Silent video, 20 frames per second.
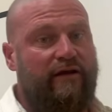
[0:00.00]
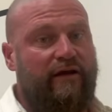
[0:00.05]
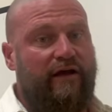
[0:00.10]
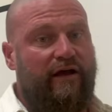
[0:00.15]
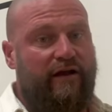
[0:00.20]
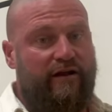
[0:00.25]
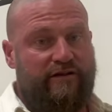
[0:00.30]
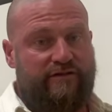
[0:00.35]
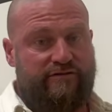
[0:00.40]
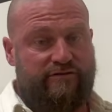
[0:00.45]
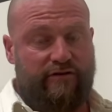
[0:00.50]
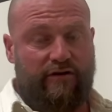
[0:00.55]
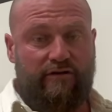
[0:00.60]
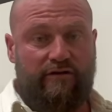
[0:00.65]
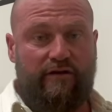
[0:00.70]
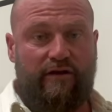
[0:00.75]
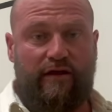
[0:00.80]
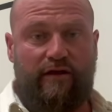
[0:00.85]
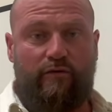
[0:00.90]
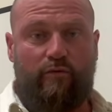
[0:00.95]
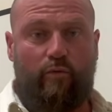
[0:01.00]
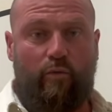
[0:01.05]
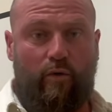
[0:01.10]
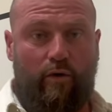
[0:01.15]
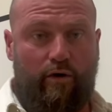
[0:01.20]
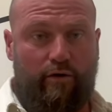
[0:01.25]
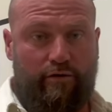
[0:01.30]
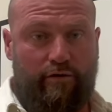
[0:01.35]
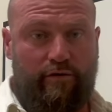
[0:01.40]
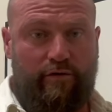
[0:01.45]
it is not in
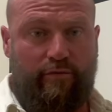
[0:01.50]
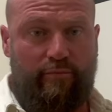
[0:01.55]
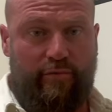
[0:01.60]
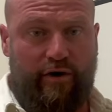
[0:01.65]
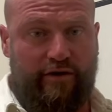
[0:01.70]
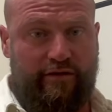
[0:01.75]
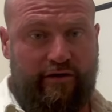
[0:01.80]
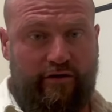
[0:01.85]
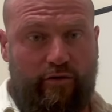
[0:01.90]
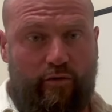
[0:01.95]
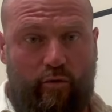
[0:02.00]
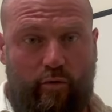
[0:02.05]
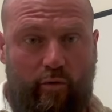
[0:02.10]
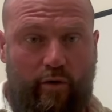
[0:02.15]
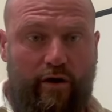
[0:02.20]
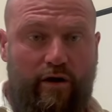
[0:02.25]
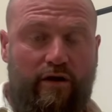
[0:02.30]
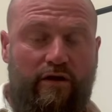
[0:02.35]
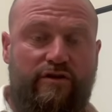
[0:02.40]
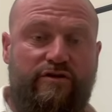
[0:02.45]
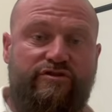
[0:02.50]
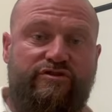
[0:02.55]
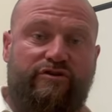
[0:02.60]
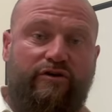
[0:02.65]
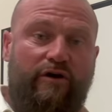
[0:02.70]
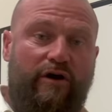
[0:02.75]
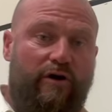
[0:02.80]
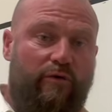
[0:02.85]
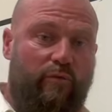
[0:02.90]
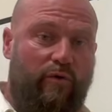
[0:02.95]
water, but in oil,
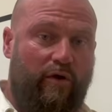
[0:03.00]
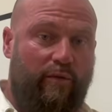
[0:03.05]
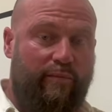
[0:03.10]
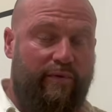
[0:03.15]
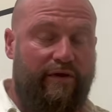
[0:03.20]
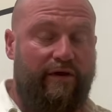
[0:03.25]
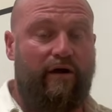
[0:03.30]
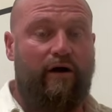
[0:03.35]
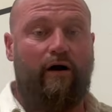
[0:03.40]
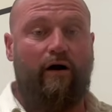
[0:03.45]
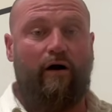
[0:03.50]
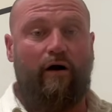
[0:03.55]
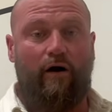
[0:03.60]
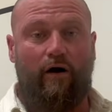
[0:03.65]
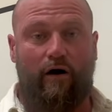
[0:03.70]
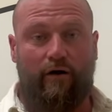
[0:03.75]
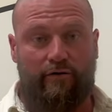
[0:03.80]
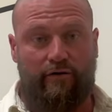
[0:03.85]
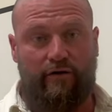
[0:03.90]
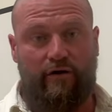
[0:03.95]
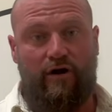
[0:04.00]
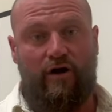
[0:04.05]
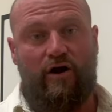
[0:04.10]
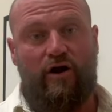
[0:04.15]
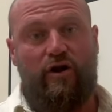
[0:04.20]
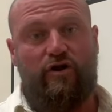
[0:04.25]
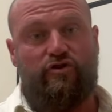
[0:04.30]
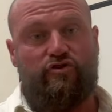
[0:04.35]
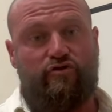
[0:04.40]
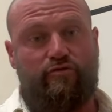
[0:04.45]
so it will be harder
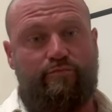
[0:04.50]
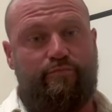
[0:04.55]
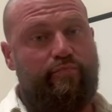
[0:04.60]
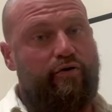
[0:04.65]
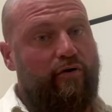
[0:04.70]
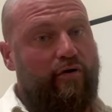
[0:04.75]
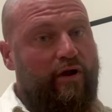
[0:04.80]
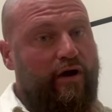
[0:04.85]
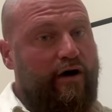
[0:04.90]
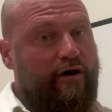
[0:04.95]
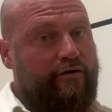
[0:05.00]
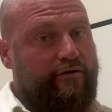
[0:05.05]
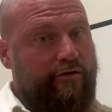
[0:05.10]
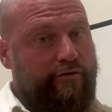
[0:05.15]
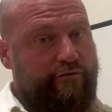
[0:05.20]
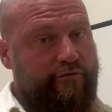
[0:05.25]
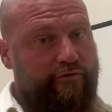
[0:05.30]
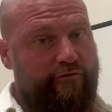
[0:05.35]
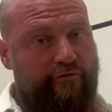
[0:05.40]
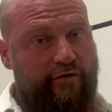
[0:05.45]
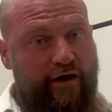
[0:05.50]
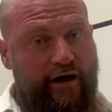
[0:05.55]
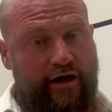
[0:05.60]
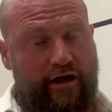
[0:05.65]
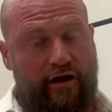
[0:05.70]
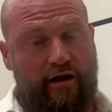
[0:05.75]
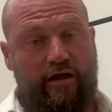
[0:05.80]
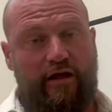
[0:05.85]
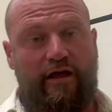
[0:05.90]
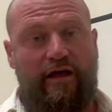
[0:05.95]
to pull out of the
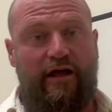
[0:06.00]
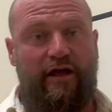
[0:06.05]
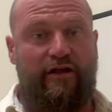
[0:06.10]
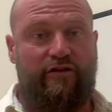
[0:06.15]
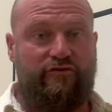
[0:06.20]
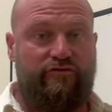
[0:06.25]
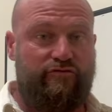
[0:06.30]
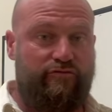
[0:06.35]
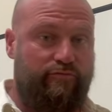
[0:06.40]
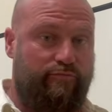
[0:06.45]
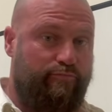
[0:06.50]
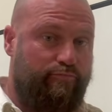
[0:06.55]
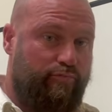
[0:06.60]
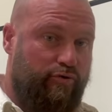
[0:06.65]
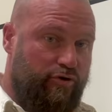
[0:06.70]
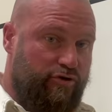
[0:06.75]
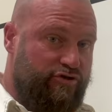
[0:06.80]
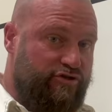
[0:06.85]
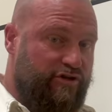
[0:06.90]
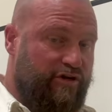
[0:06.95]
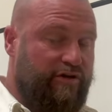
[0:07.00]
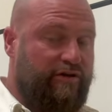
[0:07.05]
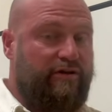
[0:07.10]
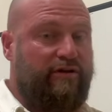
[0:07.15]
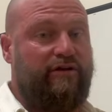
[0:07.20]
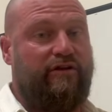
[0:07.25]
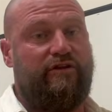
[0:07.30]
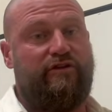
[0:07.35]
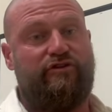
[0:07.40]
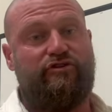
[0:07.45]
vial and to push in
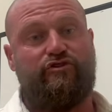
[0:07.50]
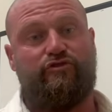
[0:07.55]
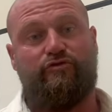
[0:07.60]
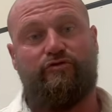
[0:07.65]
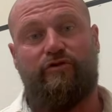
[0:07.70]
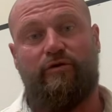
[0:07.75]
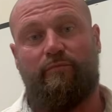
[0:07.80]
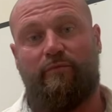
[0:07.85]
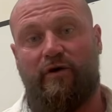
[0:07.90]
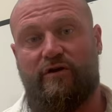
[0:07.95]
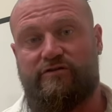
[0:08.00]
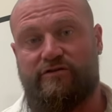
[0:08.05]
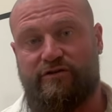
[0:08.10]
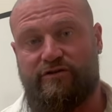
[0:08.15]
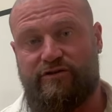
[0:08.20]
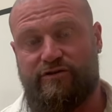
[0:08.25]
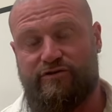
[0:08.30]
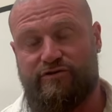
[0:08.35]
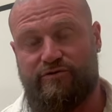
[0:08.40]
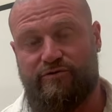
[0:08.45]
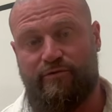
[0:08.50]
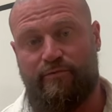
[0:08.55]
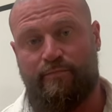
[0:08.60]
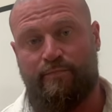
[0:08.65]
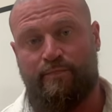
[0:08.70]
to the muscle tissue.